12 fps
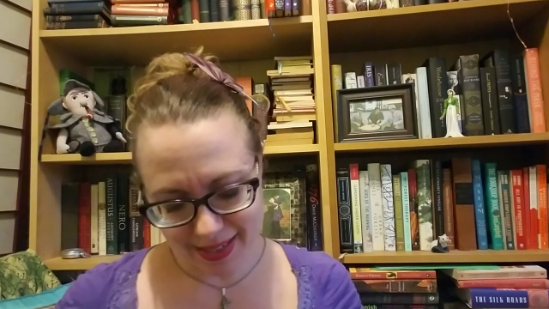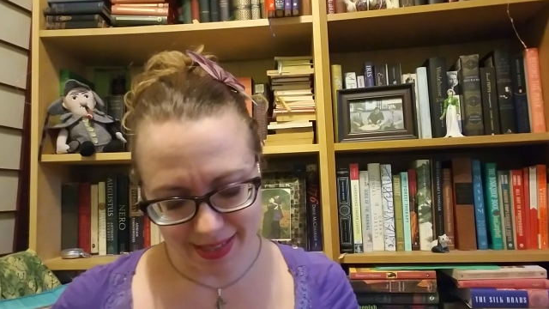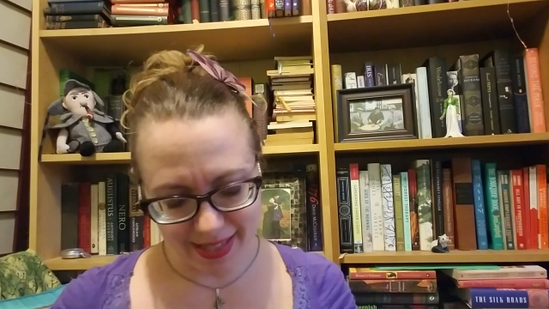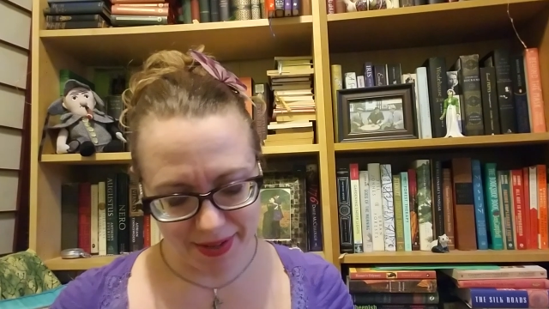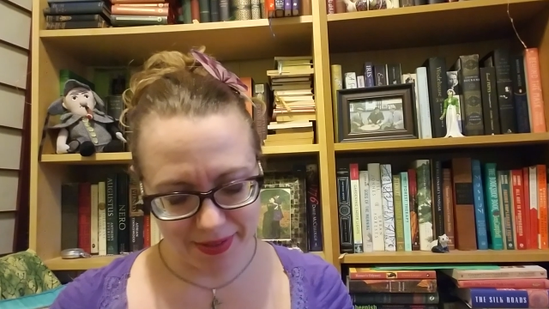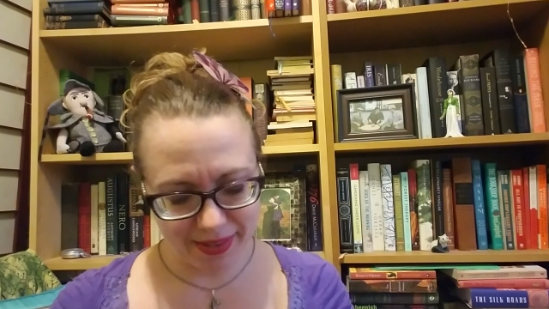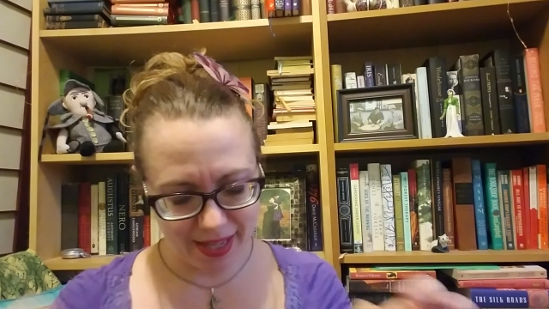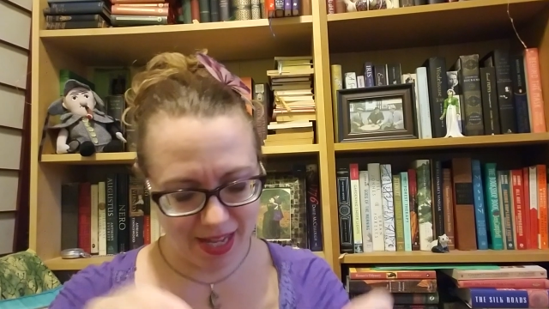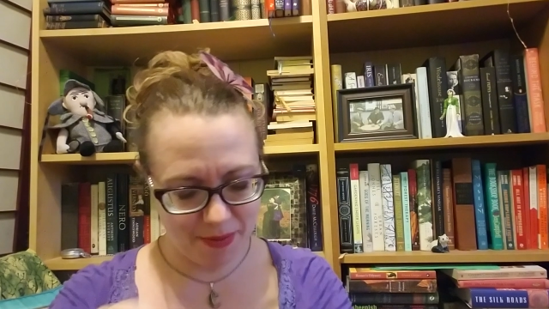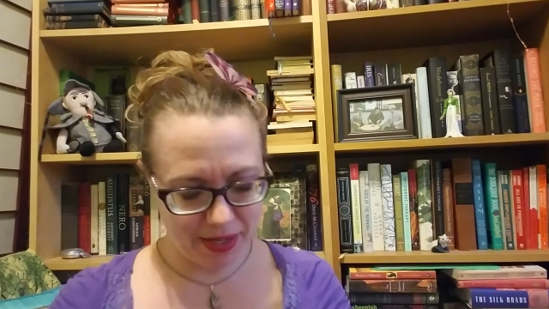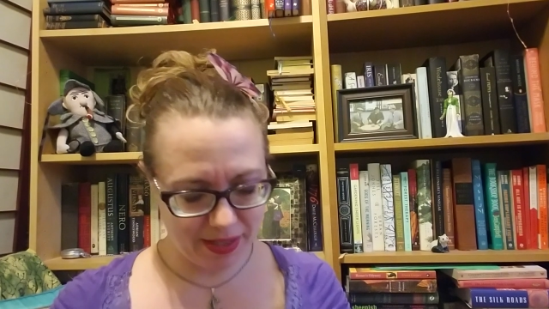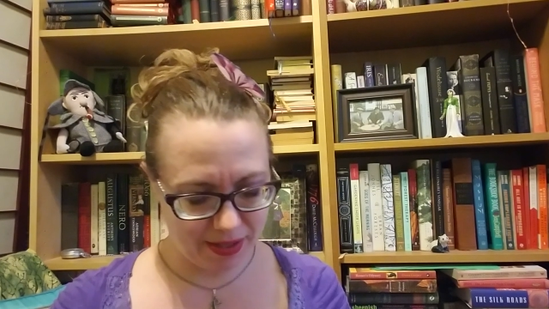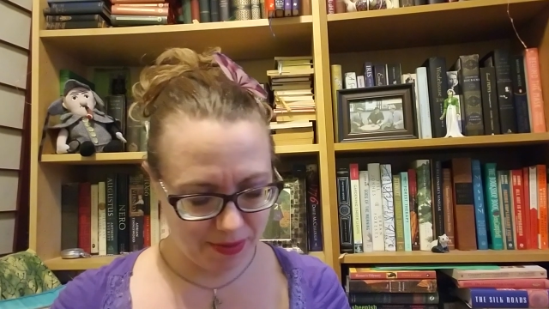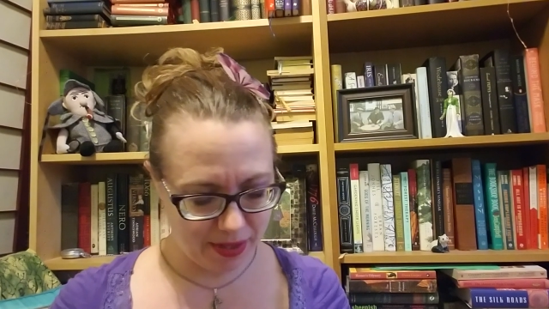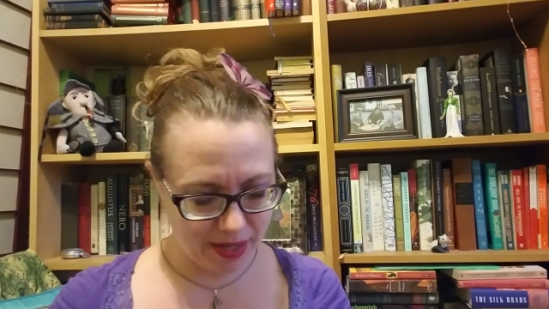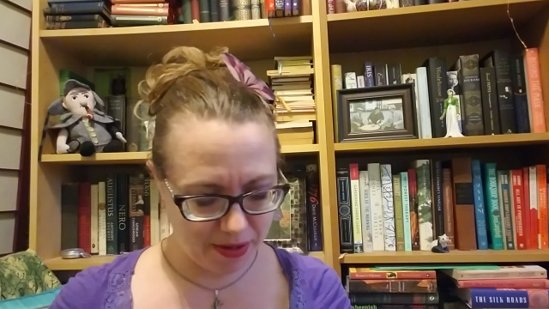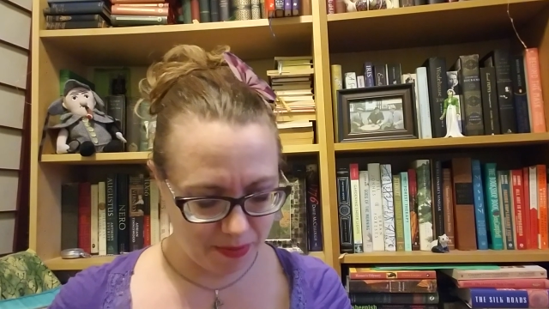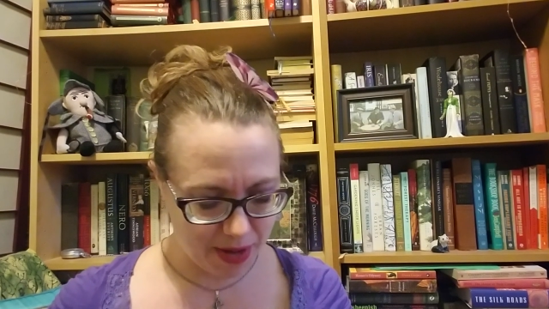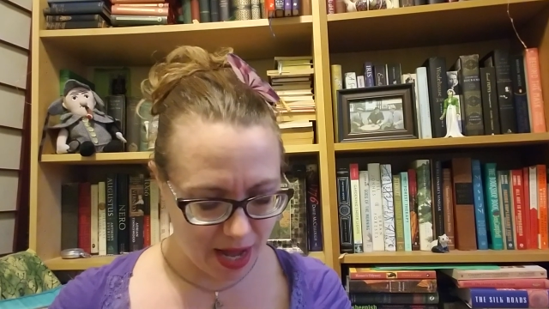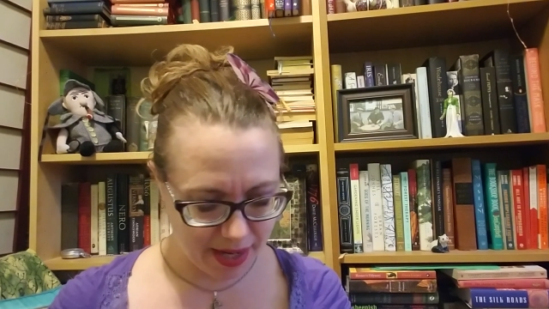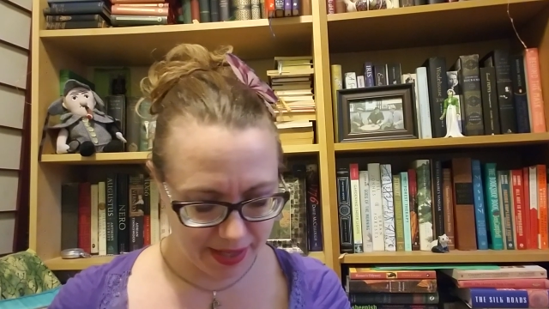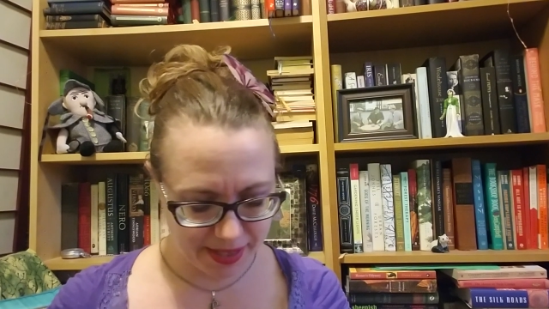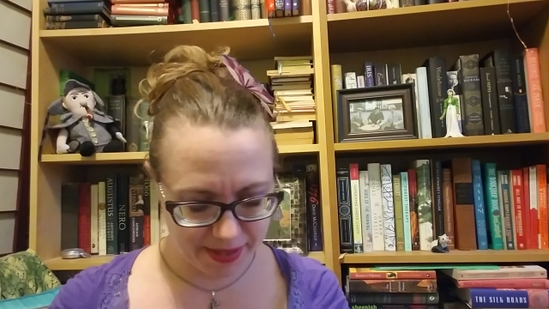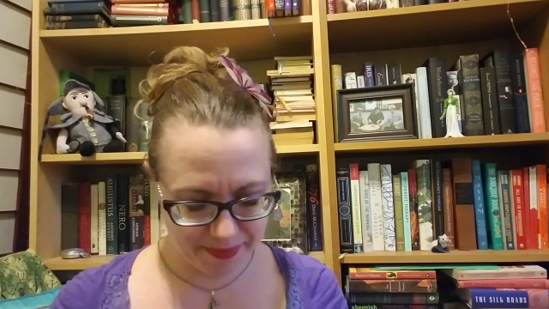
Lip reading: They come into another box.